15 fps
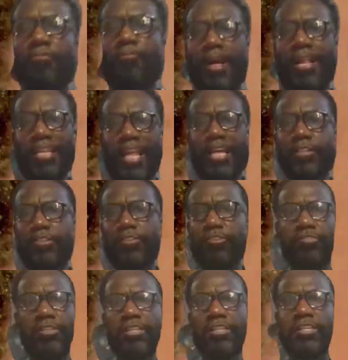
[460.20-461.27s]
my
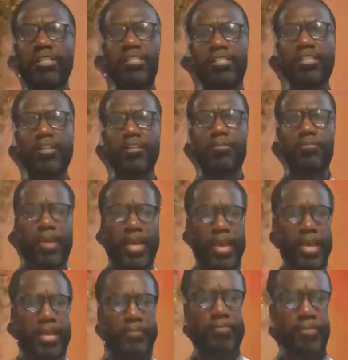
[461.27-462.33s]
lecture, should have
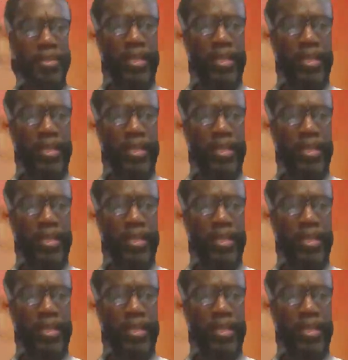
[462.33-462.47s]
been